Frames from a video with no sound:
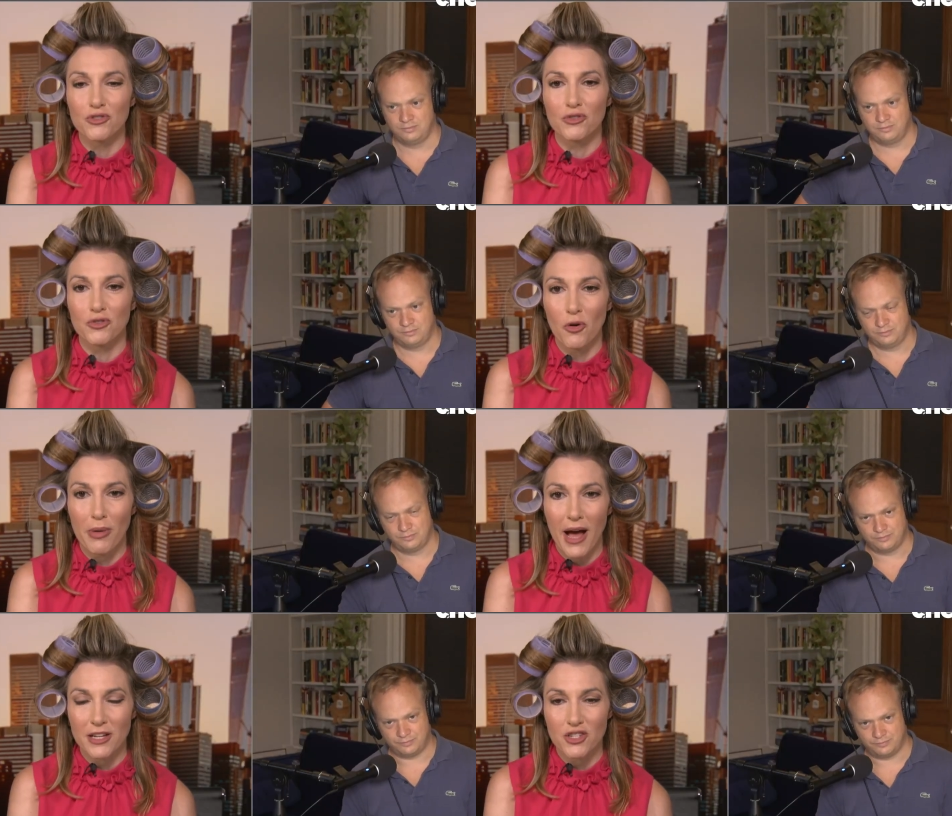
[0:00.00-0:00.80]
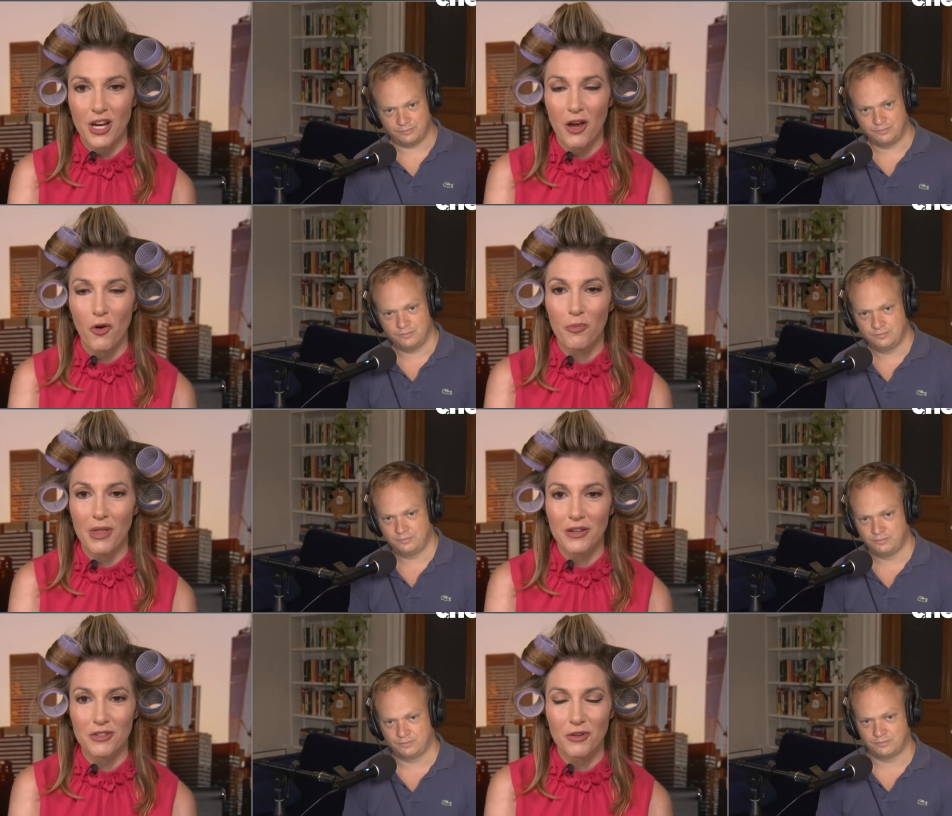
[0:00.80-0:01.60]
Speaker 1: just so botched, and I hope
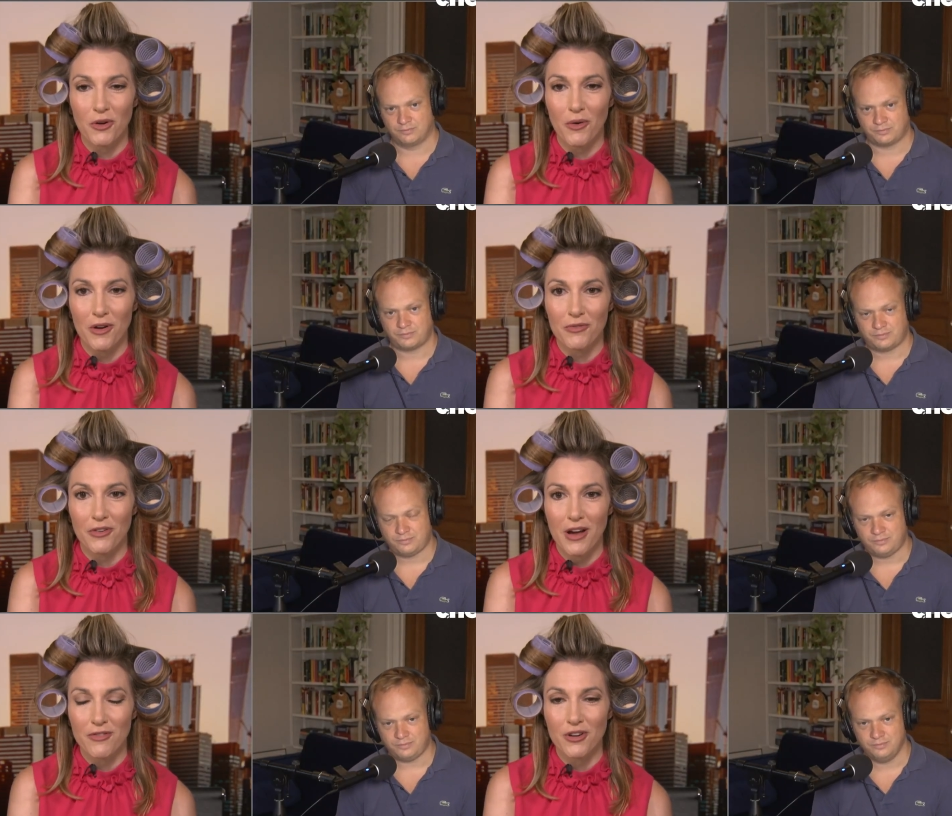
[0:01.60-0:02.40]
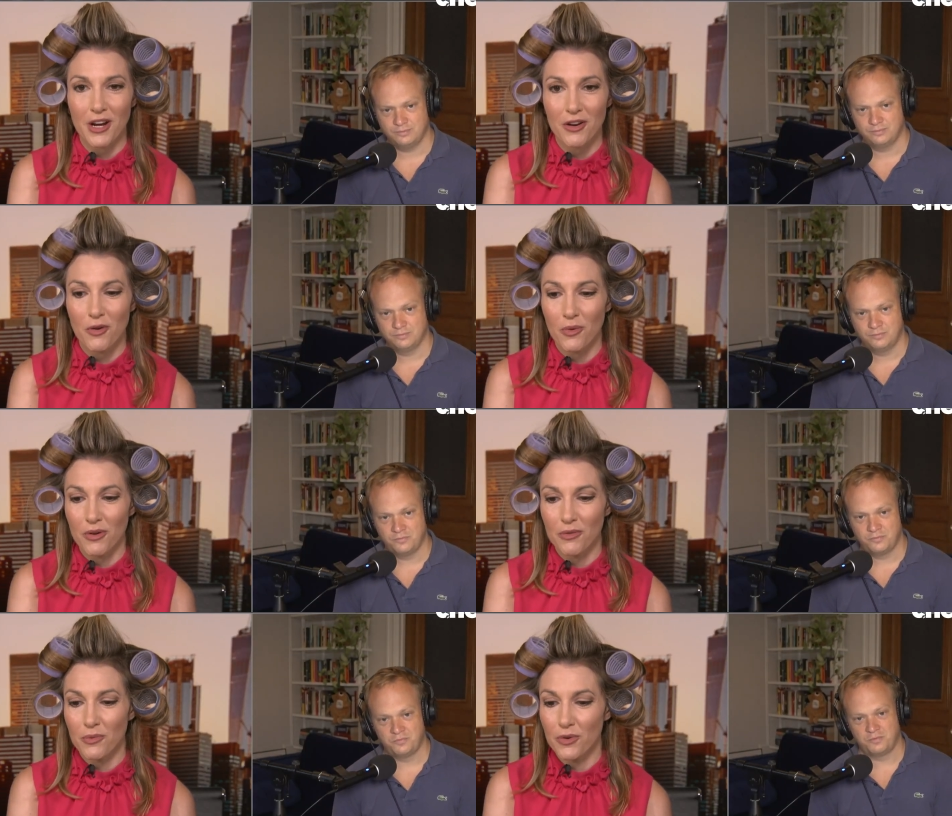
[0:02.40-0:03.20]
that didn't go on forever. And I know
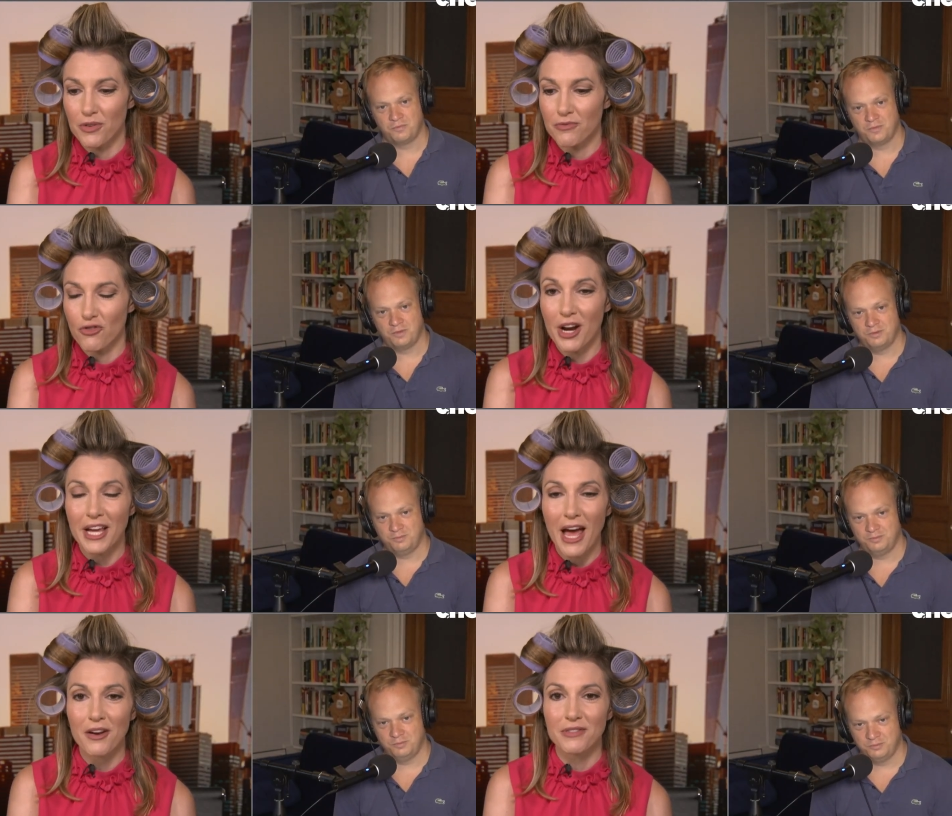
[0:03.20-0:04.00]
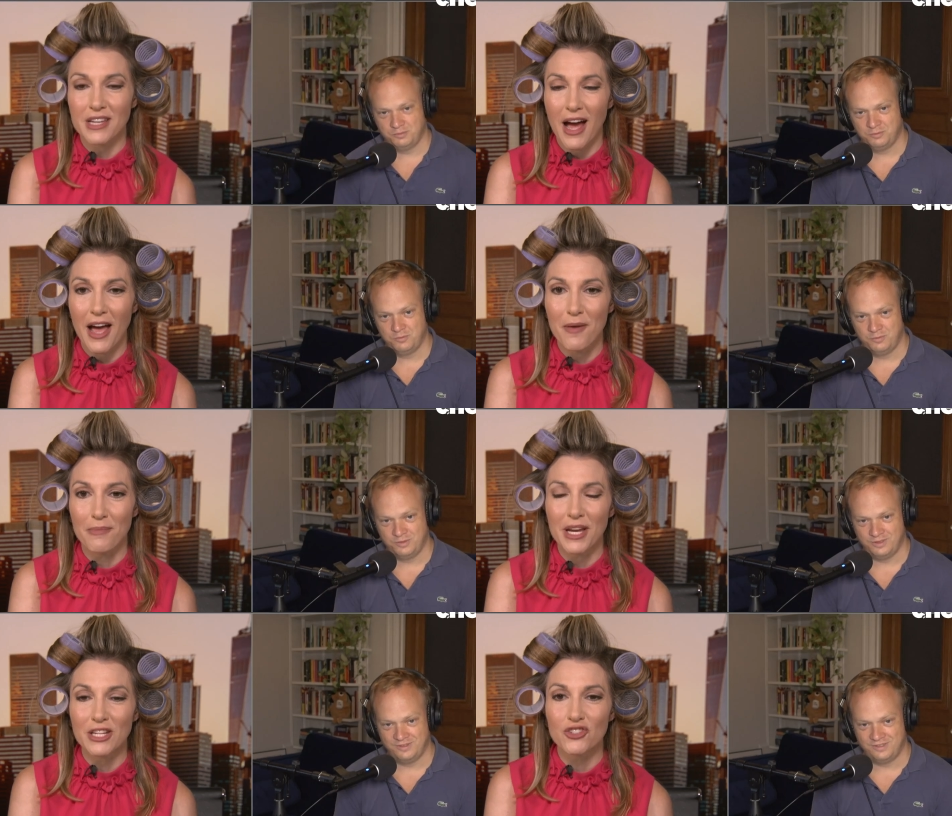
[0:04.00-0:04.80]
we're we're running out of time,
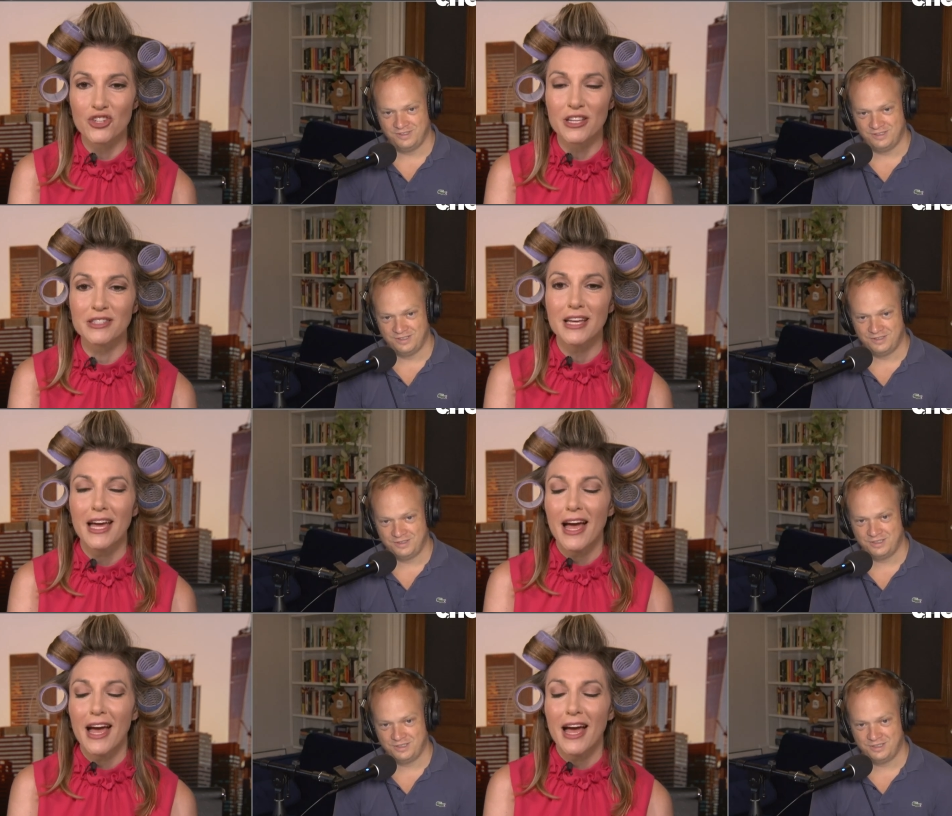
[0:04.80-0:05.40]
but it's just.